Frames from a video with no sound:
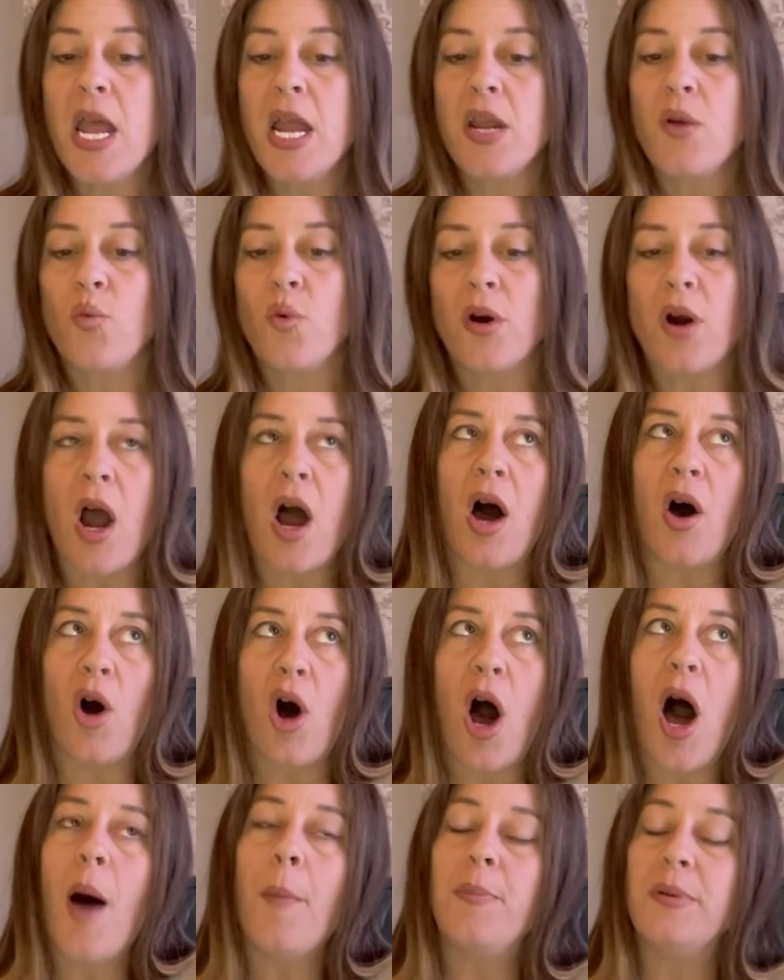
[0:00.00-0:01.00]
We're all
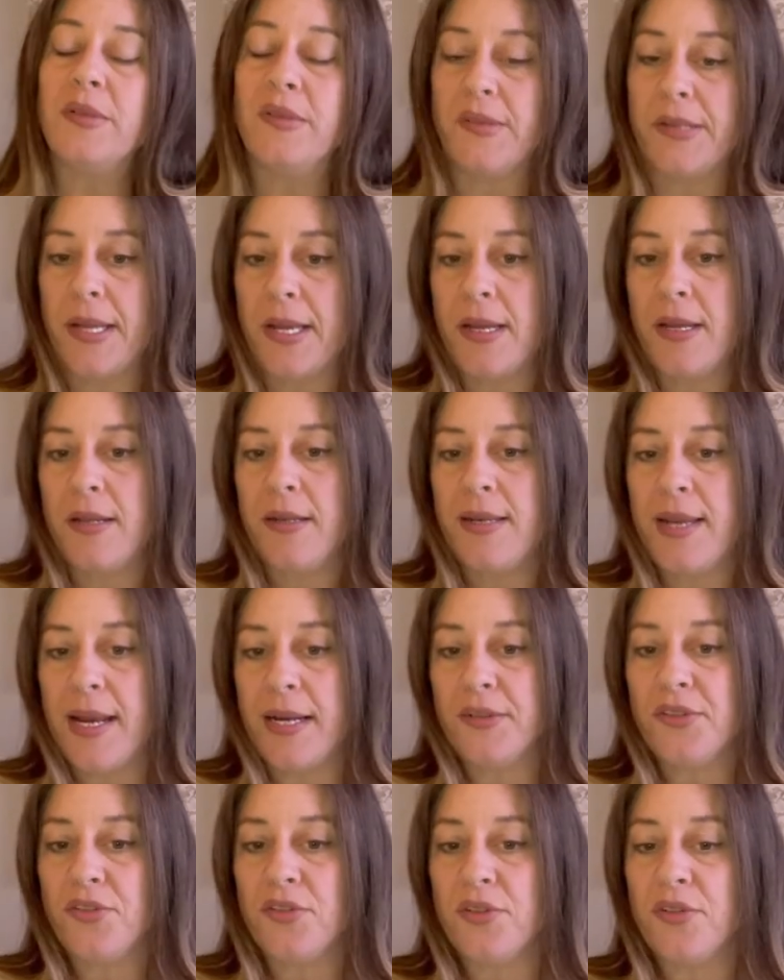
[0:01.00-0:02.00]
opposite.
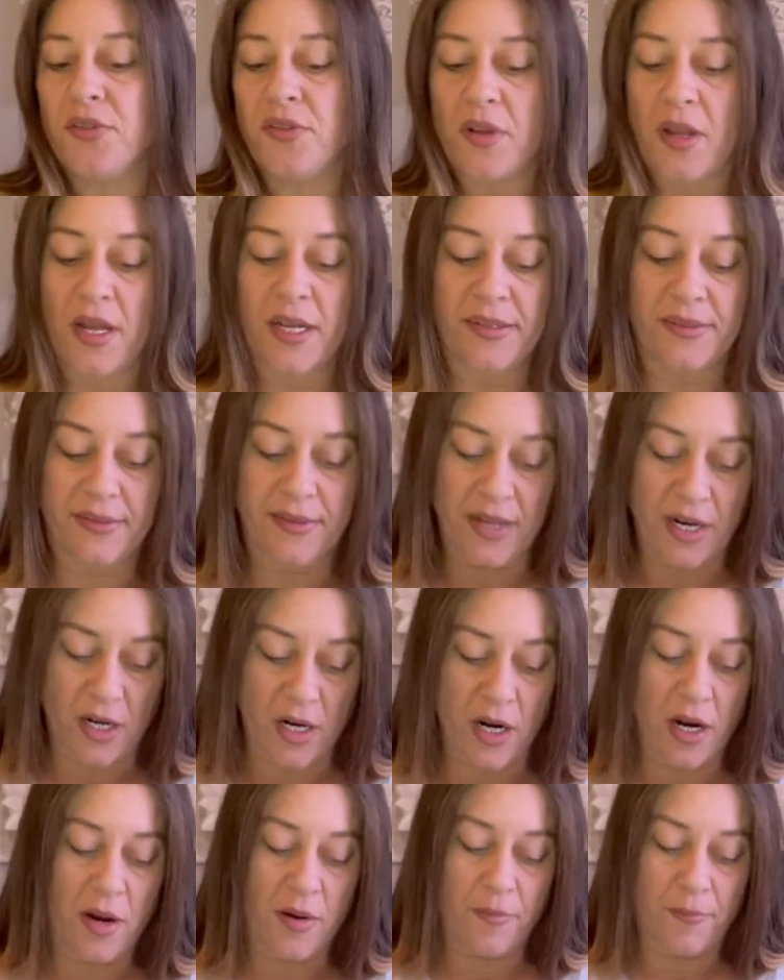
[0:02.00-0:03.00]
Dancers, it's
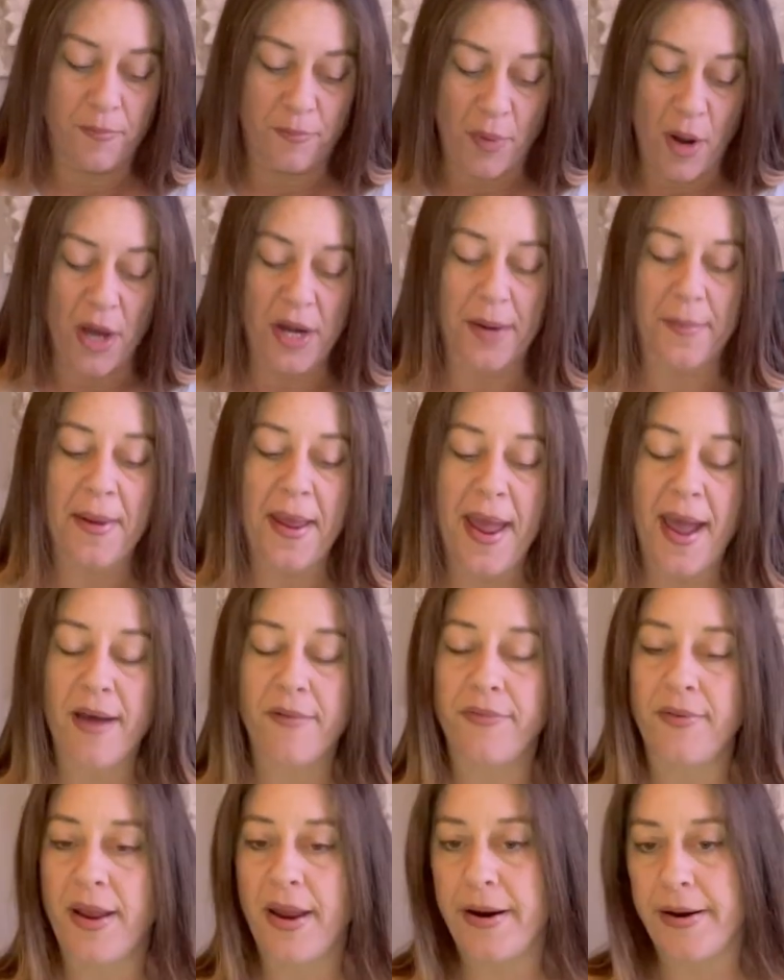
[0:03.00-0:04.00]
their bottom
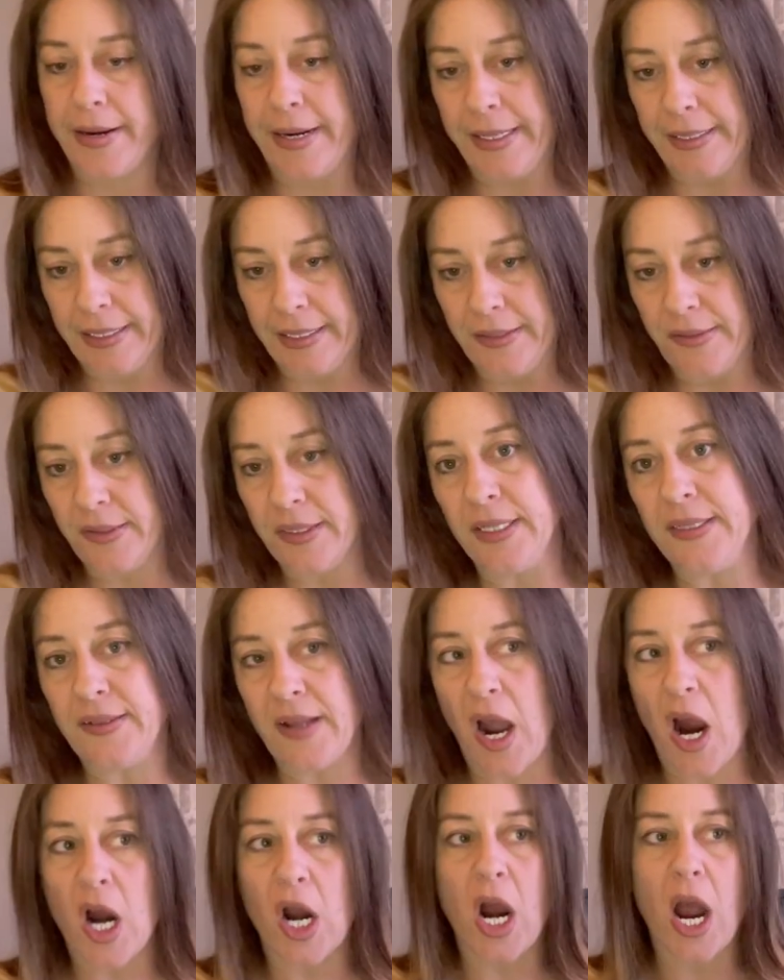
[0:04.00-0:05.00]
half. Aerialists, it's
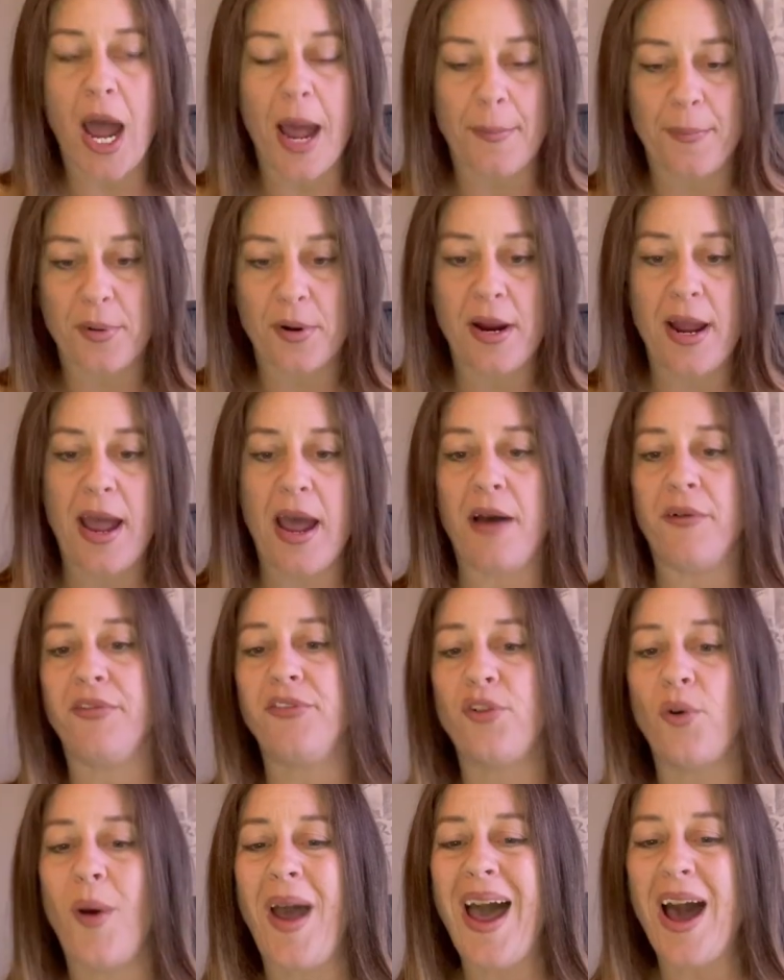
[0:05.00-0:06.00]
our upper half.
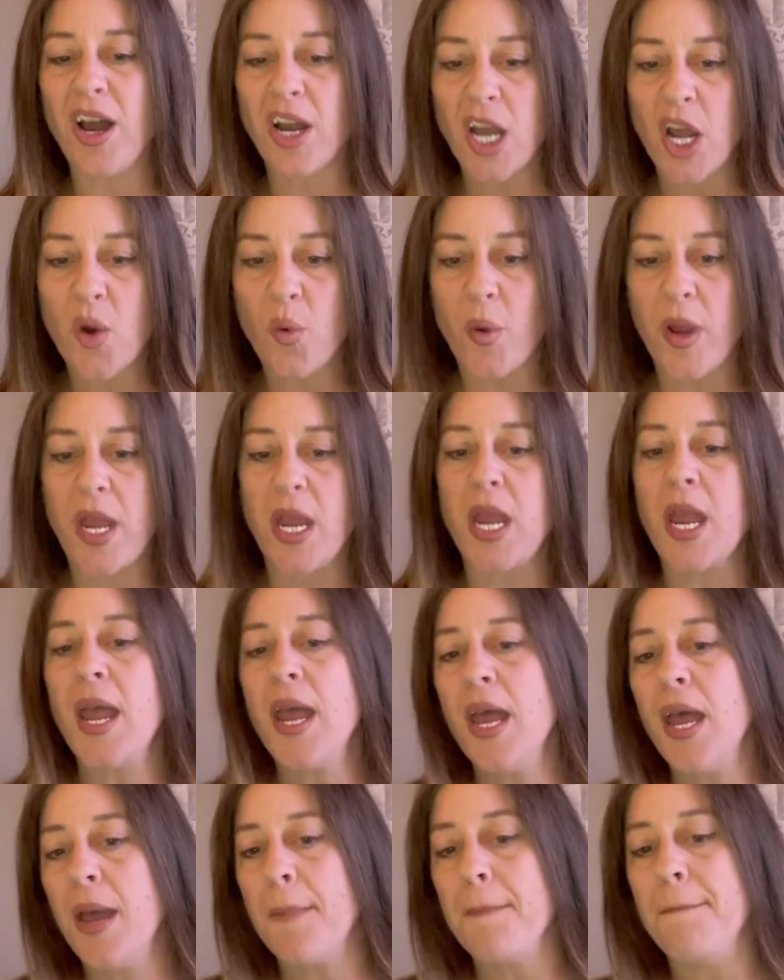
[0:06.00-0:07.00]
So how can we
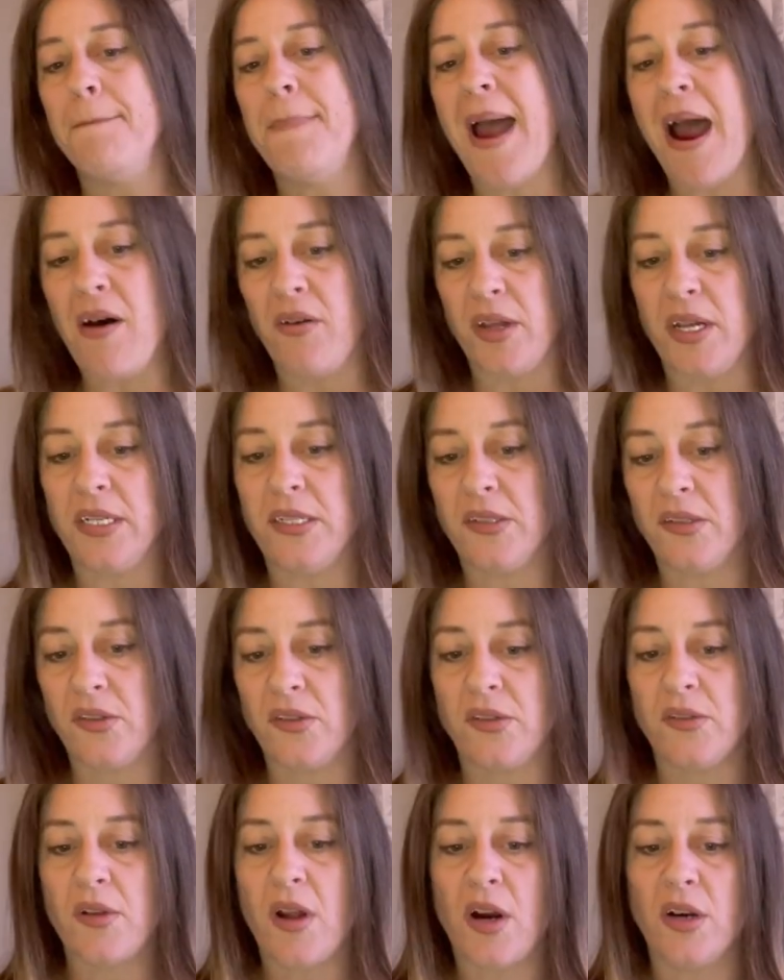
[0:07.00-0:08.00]

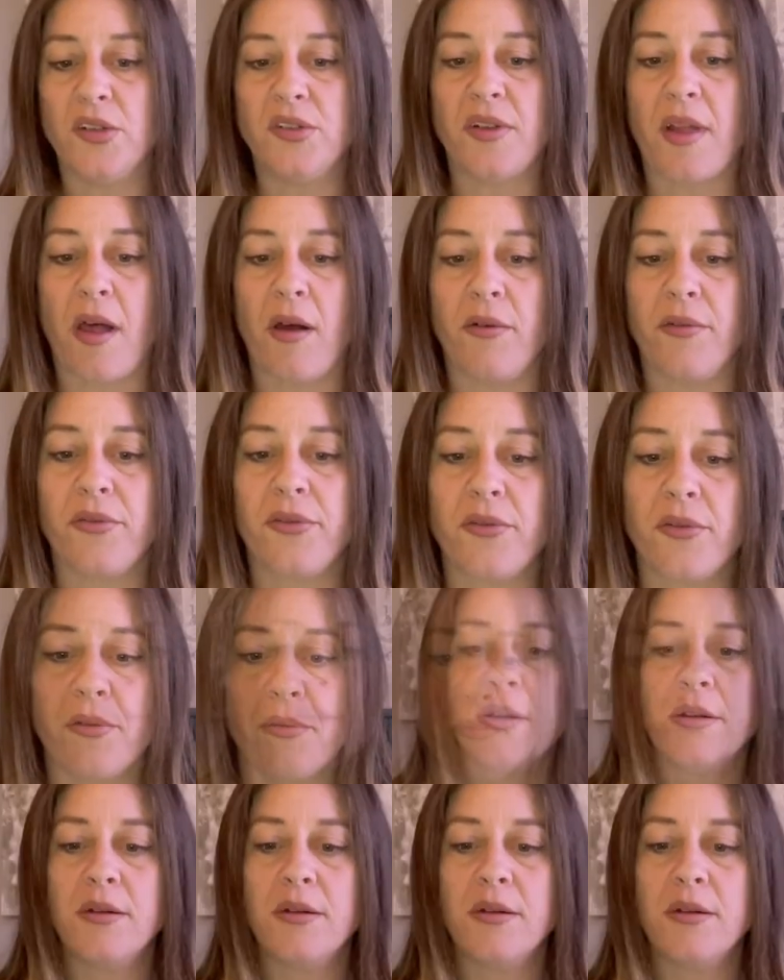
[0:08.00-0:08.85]
balance ourselves?